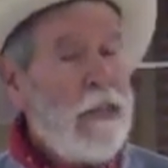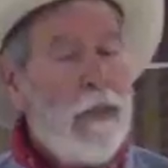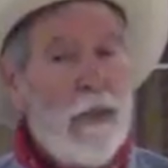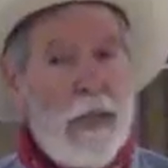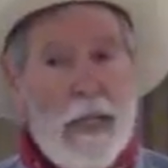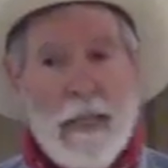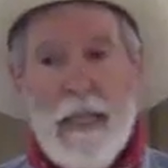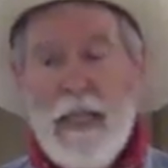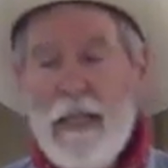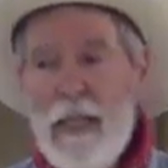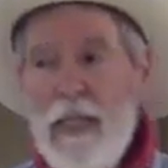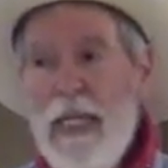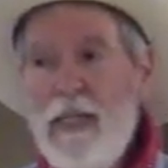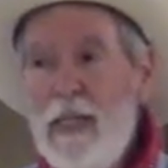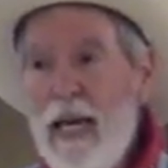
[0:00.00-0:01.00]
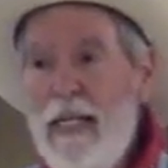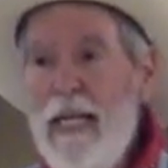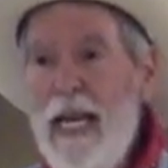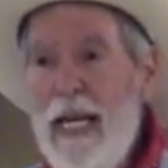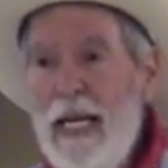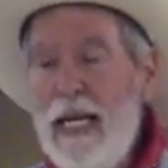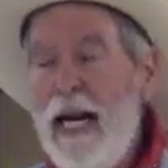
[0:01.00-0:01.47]
When I'd done the things I
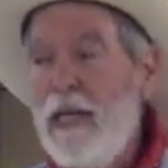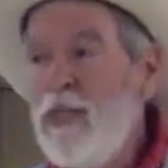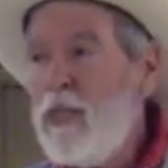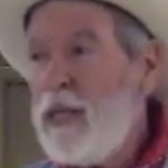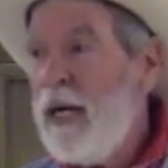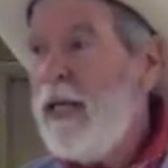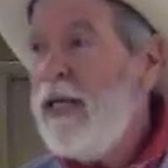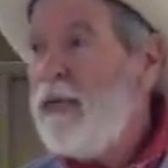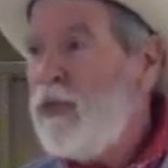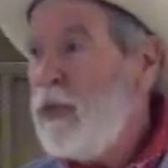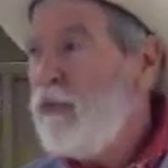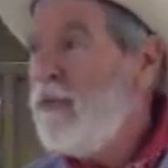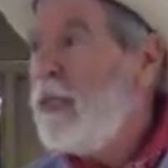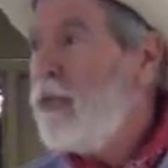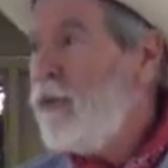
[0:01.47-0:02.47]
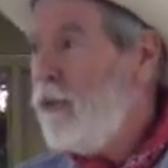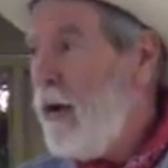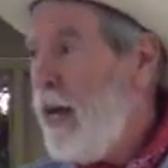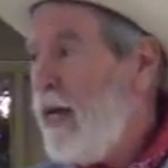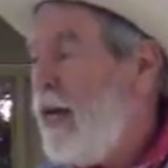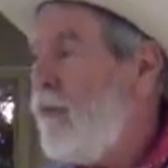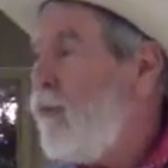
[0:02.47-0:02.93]
needed, I started to
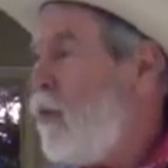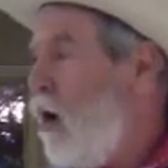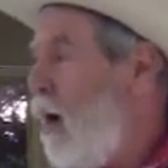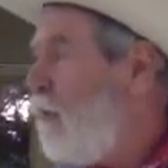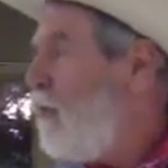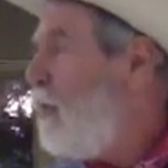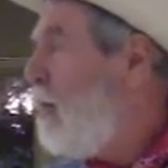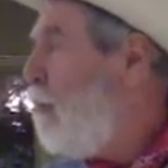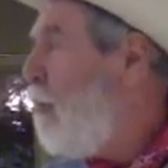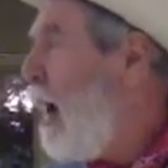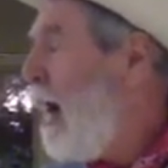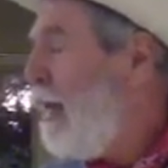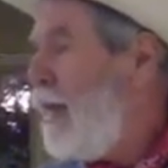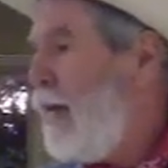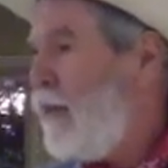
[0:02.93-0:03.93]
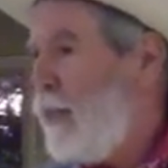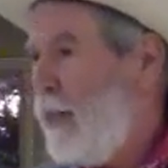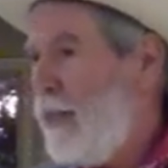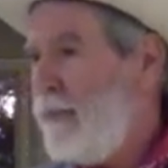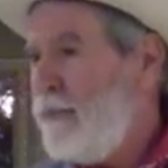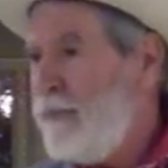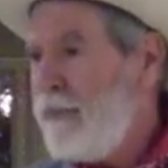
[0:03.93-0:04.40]
regret ever offering to buy that thing.